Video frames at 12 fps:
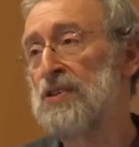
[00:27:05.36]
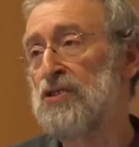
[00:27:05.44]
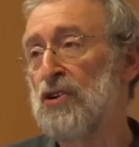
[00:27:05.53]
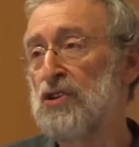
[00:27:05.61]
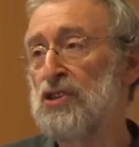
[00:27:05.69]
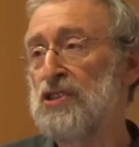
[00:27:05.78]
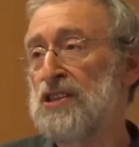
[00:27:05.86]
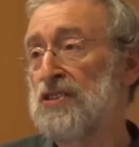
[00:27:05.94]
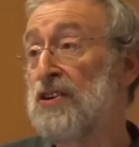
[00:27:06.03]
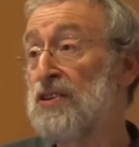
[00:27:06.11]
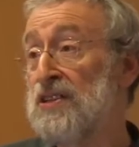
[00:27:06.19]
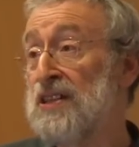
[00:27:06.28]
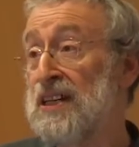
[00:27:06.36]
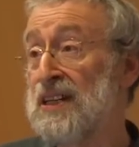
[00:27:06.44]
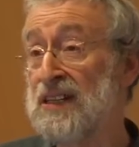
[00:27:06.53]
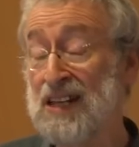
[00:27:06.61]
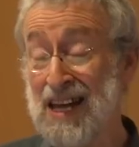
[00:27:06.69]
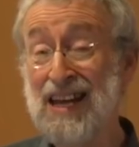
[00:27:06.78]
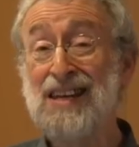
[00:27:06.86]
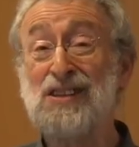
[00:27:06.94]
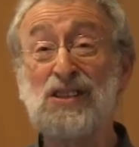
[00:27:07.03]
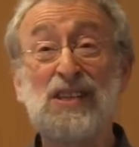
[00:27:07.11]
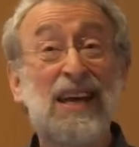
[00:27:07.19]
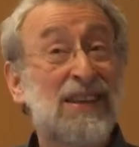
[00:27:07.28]
instructions it's going to need
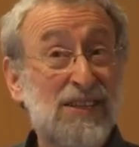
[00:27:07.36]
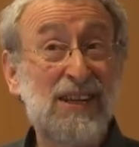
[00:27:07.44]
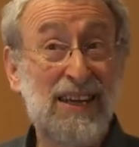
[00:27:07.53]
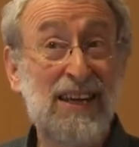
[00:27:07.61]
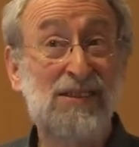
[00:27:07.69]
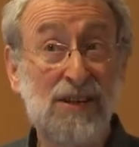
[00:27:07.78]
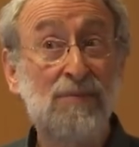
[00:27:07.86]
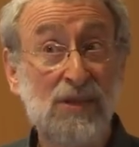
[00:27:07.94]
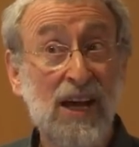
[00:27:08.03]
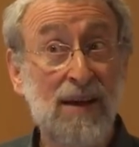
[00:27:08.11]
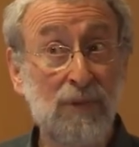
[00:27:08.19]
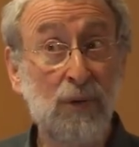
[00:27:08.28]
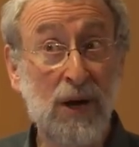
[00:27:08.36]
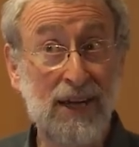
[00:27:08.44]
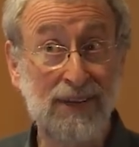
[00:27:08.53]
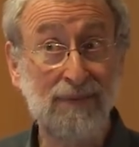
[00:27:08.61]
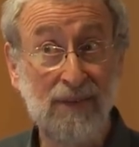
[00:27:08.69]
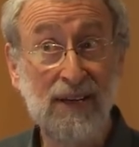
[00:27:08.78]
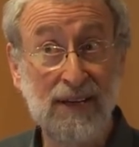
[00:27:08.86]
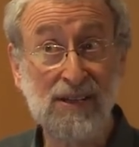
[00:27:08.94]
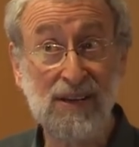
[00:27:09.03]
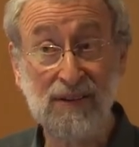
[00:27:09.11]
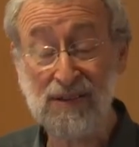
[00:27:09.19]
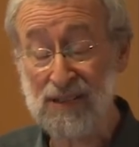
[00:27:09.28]
some time away,
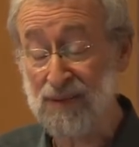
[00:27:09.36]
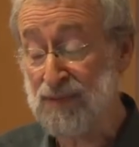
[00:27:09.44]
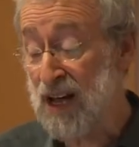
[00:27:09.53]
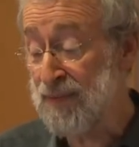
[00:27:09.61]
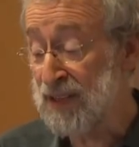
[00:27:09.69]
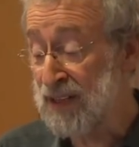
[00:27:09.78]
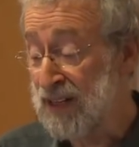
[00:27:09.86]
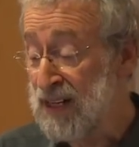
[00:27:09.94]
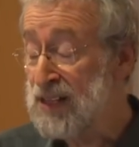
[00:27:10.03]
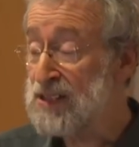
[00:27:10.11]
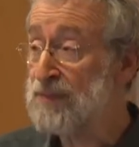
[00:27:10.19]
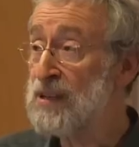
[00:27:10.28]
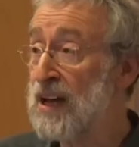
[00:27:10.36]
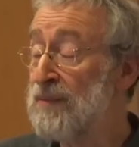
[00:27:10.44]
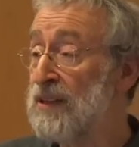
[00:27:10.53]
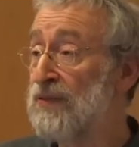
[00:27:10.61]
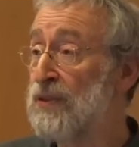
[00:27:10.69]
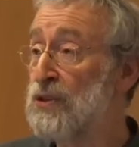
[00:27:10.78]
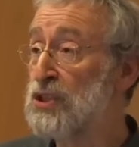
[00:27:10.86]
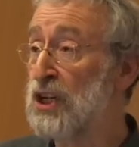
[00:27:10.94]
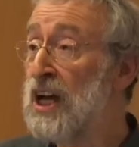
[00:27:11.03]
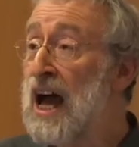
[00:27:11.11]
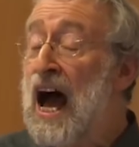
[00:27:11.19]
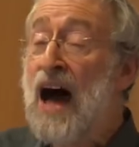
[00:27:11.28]
sometime in the future,
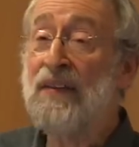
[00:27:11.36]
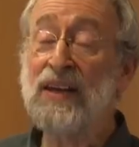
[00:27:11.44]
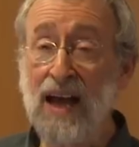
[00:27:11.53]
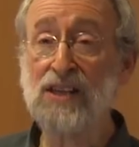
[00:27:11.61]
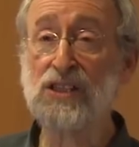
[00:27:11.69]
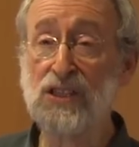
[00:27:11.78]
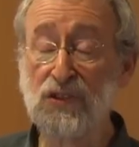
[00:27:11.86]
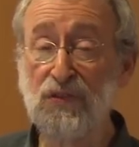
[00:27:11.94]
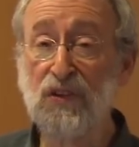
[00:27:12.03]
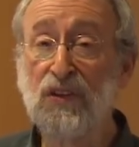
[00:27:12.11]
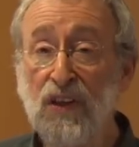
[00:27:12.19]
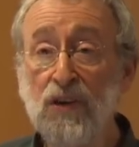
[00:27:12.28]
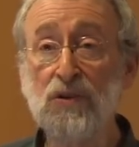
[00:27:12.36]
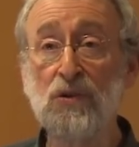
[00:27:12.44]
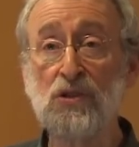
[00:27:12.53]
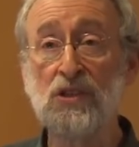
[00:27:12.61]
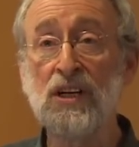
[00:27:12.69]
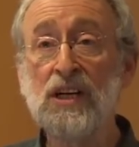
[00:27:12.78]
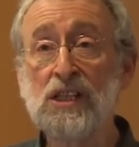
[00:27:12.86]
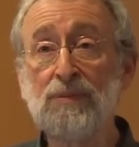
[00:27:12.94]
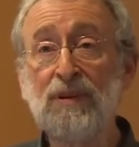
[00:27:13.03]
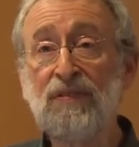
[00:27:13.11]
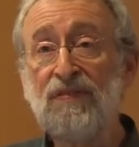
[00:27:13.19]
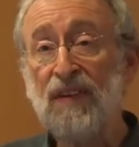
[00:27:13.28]
and it asks for those to
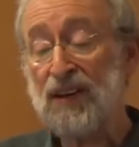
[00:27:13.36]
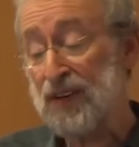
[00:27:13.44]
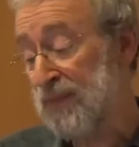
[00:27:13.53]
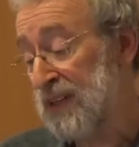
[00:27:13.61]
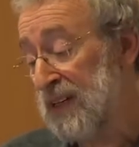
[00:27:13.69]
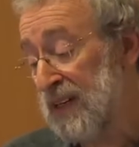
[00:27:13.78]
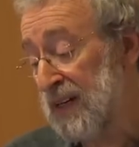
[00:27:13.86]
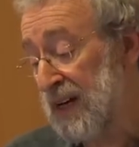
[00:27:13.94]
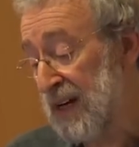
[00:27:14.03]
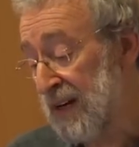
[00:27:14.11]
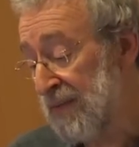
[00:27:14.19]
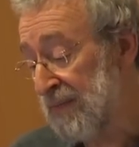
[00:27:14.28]
be fed up the